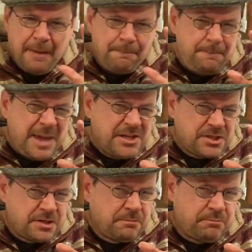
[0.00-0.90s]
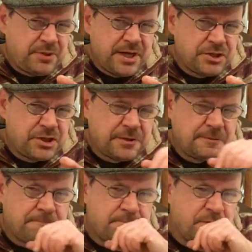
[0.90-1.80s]
a better
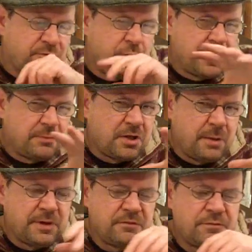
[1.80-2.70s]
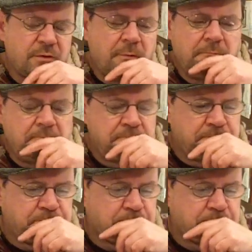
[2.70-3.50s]
impression of where I'm coming from,